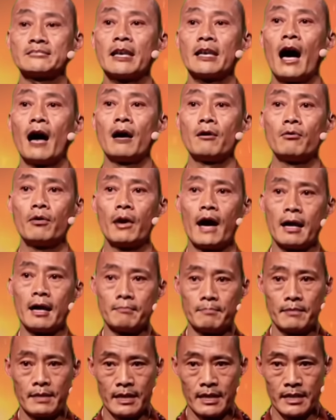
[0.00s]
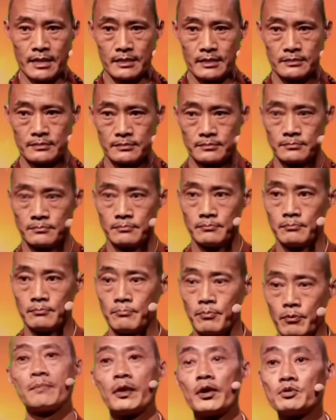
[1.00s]
You'll feel it in their presence, in
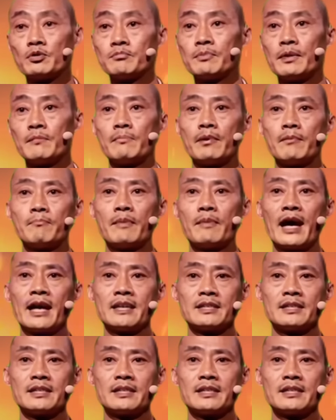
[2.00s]
their consistency,